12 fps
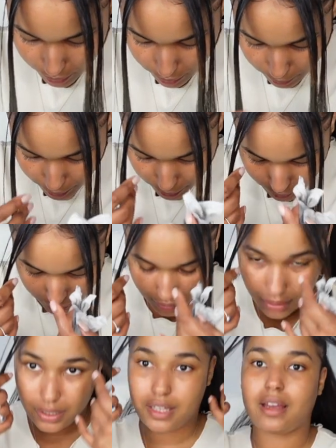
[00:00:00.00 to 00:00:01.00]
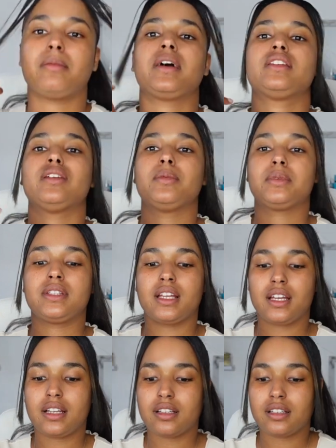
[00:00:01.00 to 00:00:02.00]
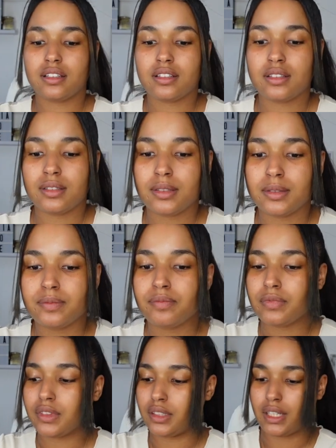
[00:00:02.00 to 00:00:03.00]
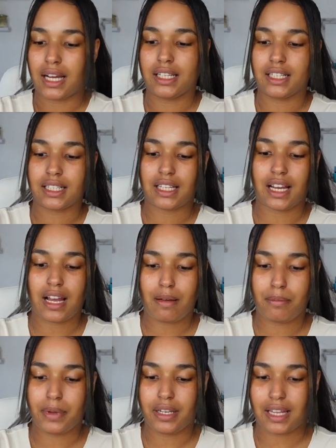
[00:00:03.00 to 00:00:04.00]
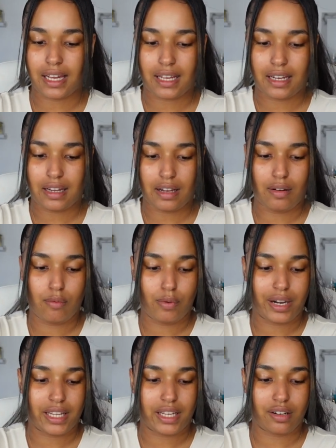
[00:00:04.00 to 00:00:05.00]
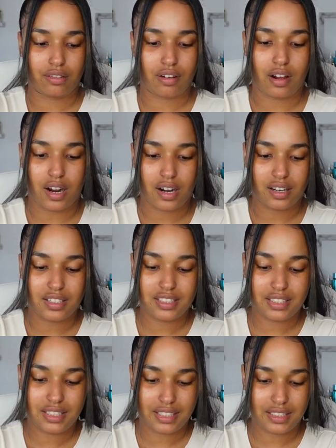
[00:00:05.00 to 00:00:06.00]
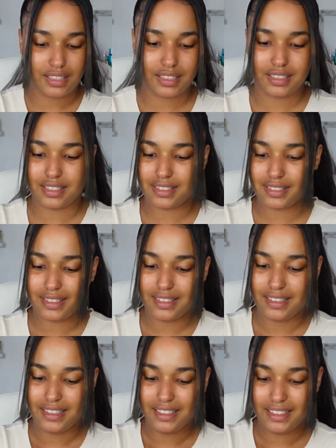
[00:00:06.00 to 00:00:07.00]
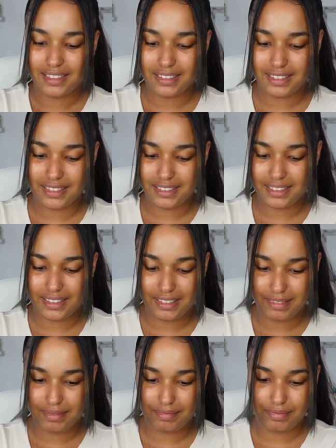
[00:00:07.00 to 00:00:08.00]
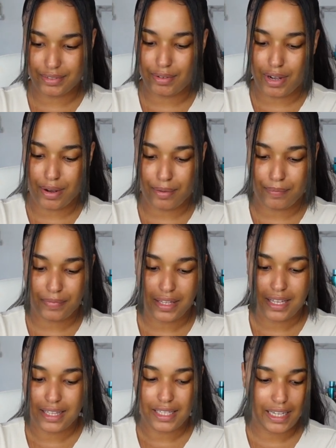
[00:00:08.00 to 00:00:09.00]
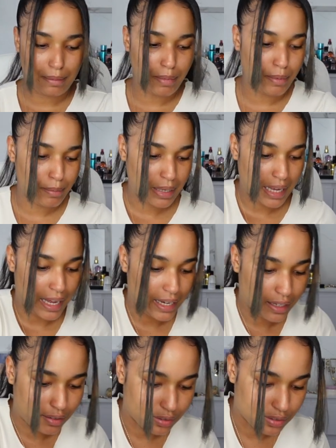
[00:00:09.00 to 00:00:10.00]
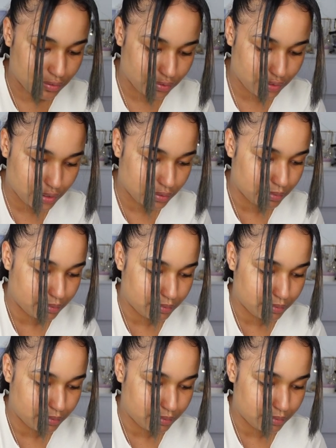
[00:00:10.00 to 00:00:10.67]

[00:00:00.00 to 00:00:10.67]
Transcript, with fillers: Oh my god, did I get my top stained? No, I look like I've been like working on cars because literally, wow, like I'm a mechanic or something.